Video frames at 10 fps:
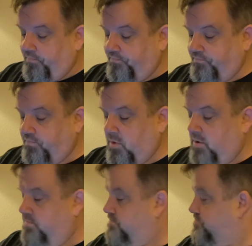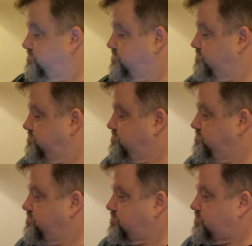(no one is talking)